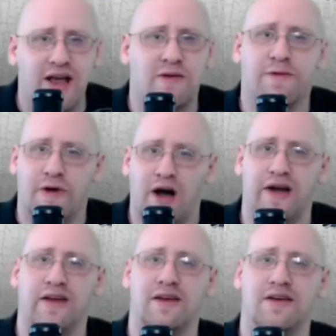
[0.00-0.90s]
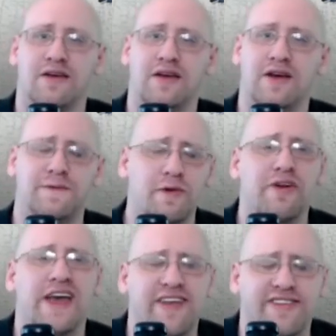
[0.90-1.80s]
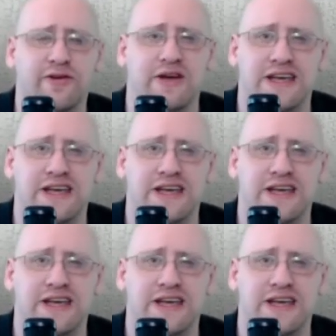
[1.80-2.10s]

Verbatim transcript: fraud in Florida history.